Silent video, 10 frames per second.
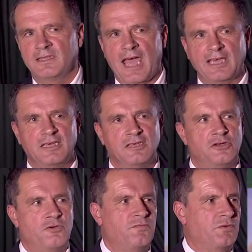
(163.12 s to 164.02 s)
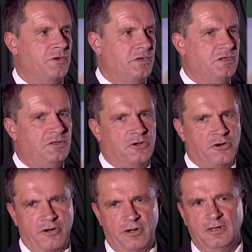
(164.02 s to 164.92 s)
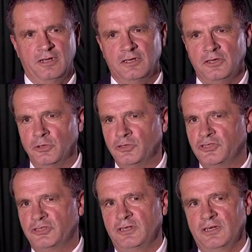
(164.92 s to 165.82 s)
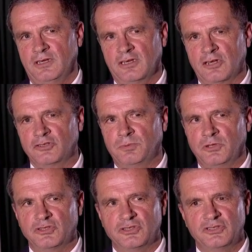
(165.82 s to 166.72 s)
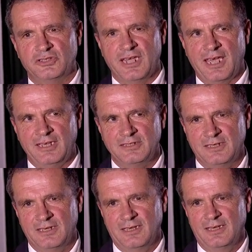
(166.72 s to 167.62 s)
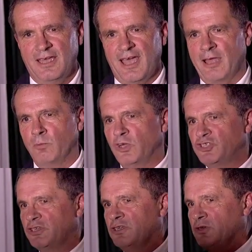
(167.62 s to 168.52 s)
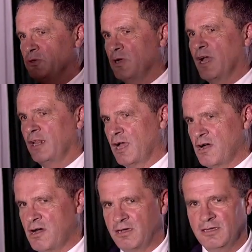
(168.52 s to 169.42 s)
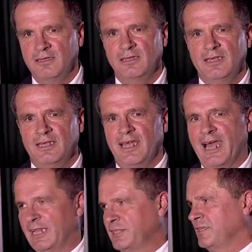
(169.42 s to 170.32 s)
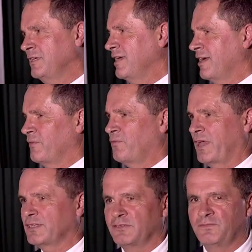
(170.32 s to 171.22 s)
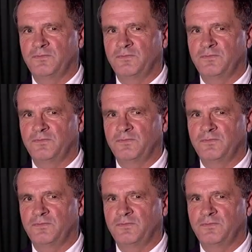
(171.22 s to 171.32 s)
thanking you for your huge contribution today, and wishing you a long, healthy and effective